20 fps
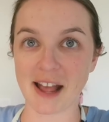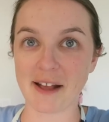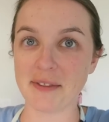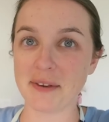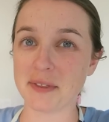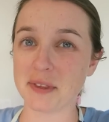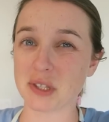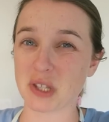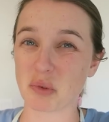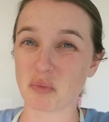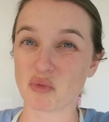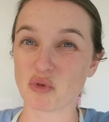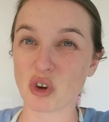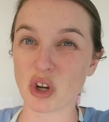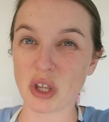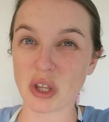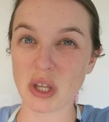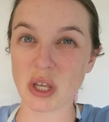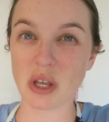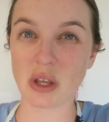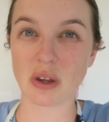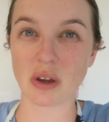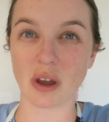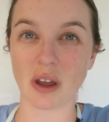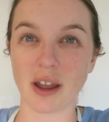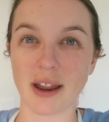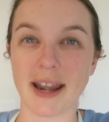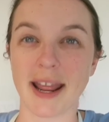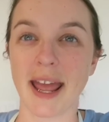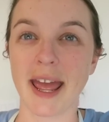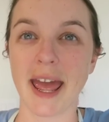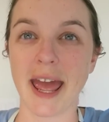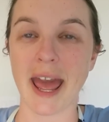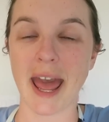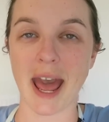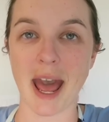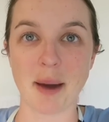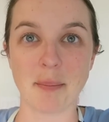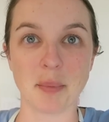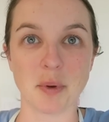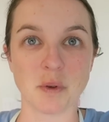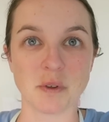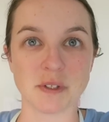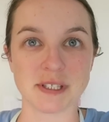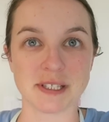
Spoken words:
and then there's a really good apple